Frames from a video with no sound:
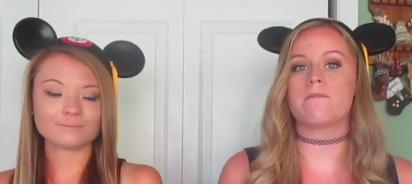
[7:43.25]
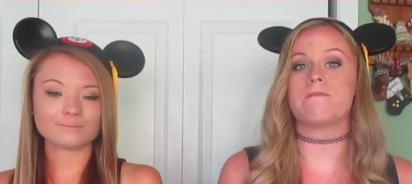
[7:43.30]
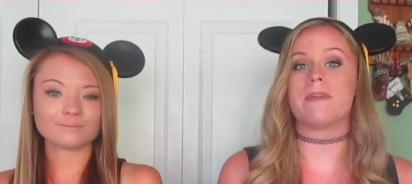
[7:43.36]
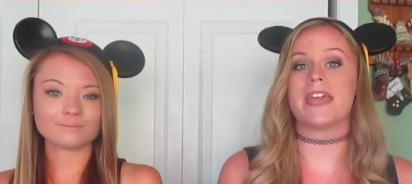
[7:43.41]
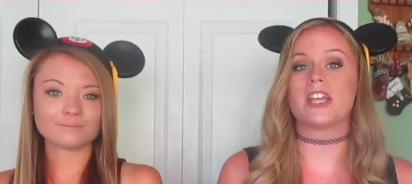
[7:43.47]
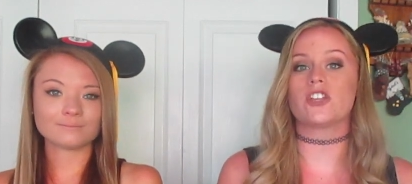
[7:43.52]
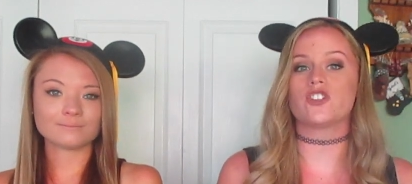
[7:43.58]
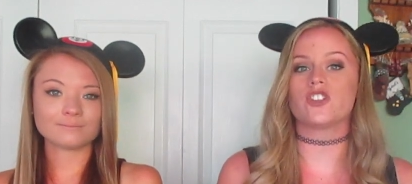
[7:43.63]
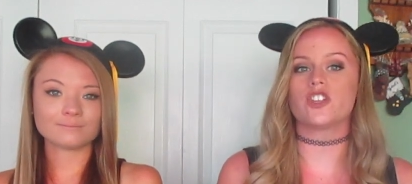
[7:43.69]

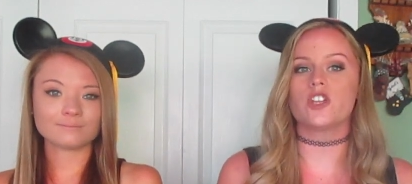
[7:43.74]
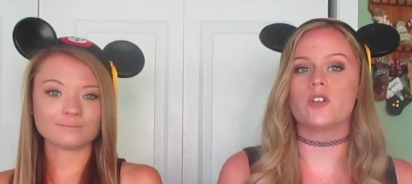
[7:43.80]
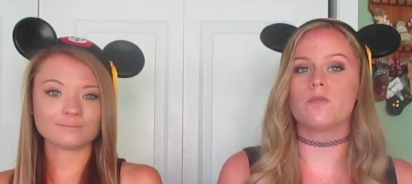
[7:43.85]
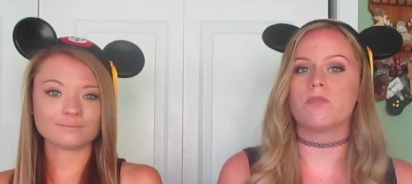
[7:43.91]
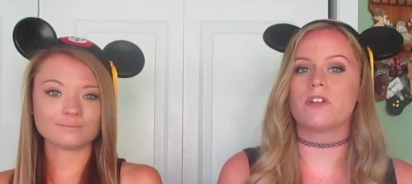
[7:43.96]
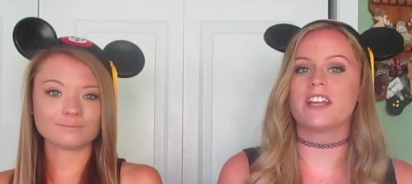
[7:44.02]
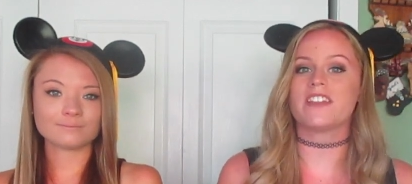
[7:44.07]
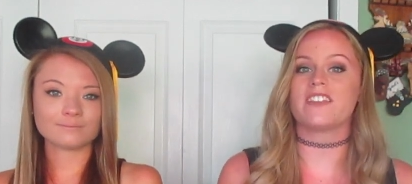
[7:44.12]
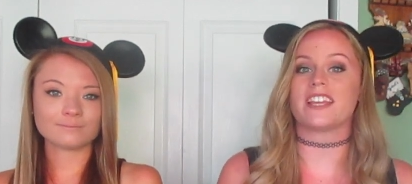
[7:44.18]
Speaker 1: Make sure
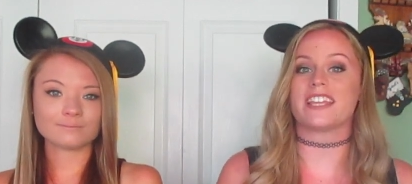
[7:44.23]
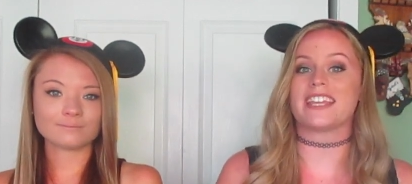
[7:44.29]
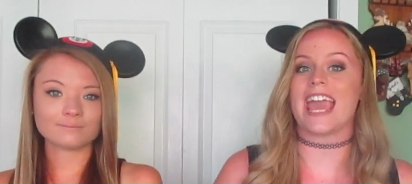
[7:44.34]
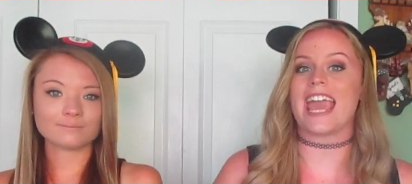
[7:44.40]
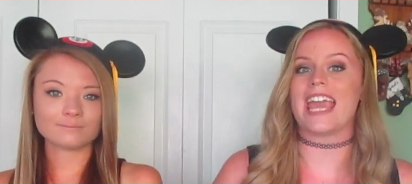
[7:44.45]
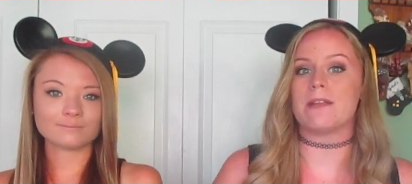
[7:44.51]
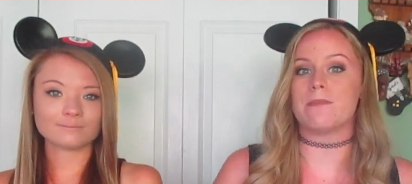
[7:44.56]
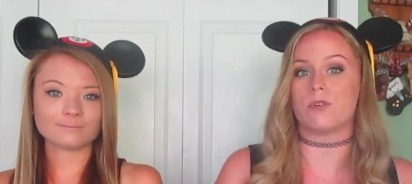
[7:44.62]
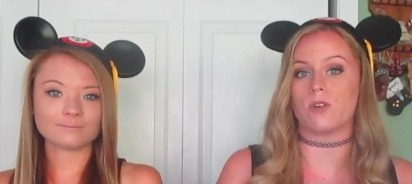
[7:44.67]
you bring the
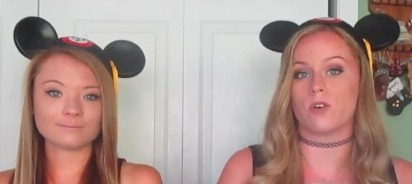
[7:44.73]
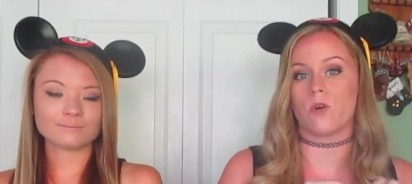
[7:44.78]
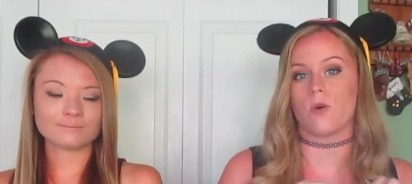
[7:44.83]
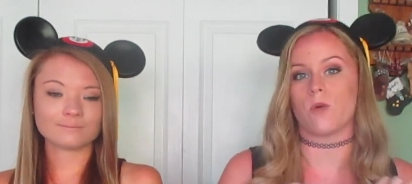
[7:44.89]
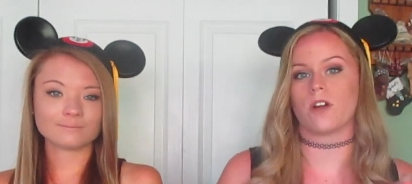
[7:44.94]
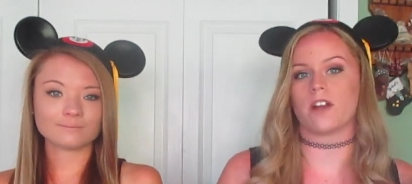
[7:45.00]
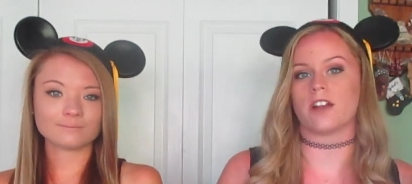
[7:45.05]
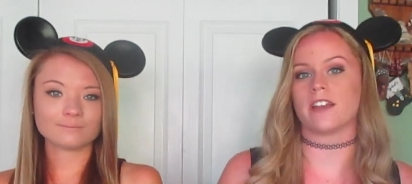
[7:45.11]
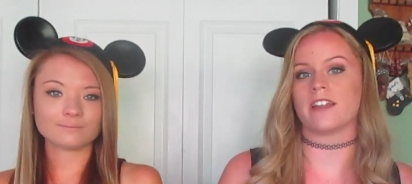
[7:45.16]
cable
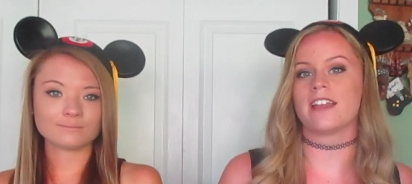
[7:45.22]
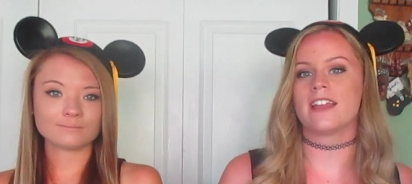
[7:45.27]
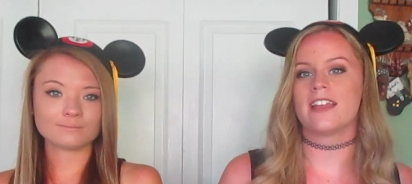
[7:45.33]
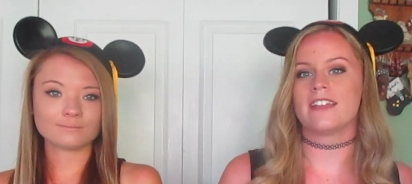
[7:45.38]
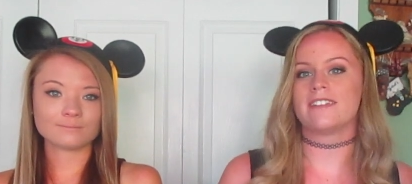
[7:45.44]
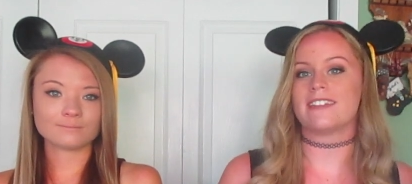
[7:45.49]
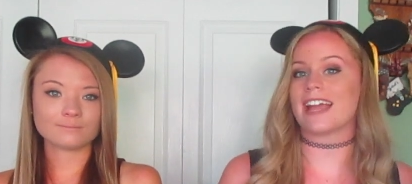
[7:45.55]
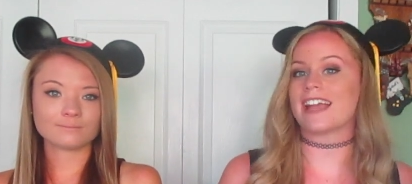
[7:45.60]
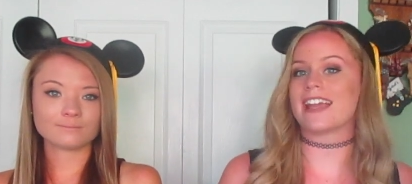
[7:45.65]
cord
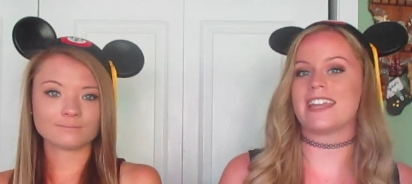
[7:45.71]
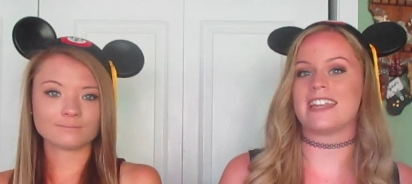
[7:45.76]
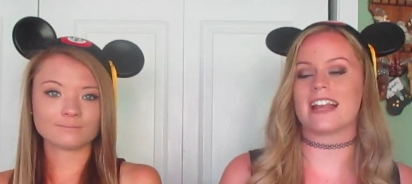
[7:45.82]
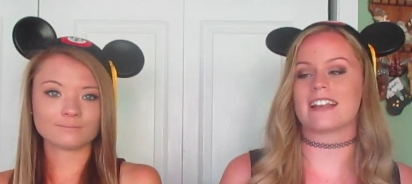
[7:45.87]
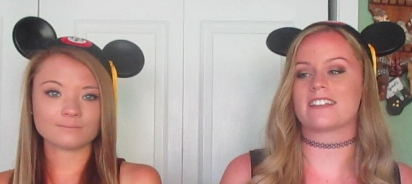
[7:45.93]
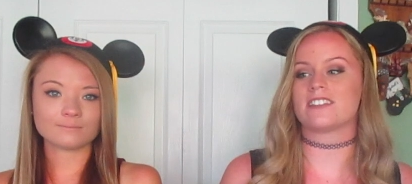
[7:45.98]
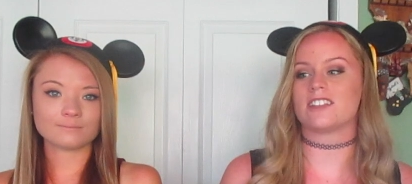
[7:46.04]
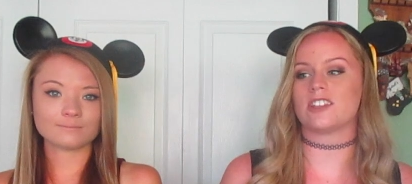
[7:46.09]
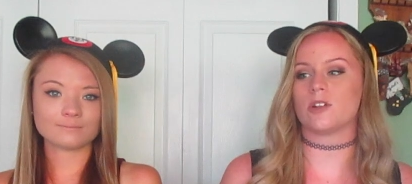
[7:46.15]
that
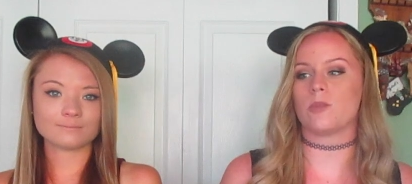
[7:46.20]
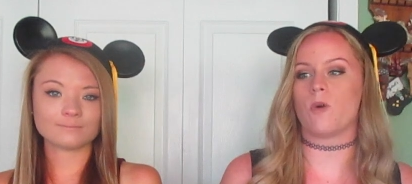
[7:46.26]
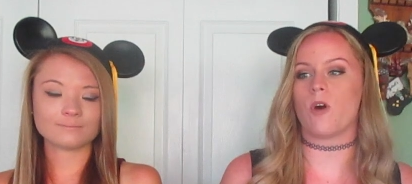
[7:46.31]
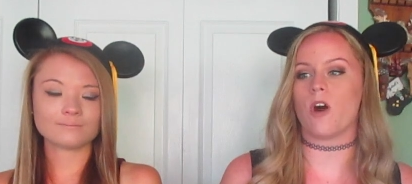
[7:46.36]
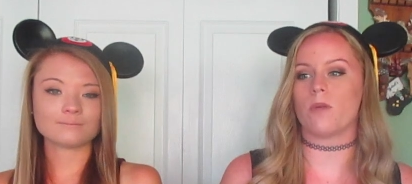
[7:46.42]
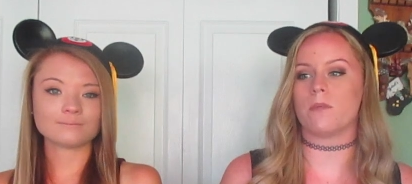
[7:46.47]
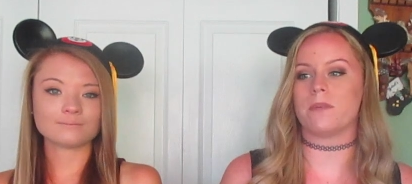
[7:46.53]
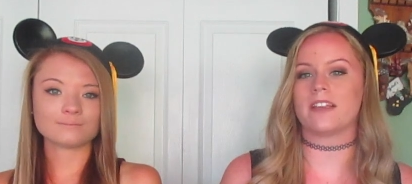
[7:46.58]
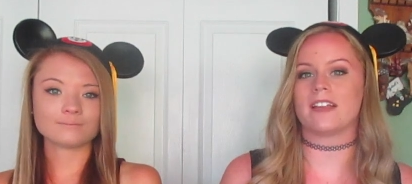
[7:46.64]
connects to the wall,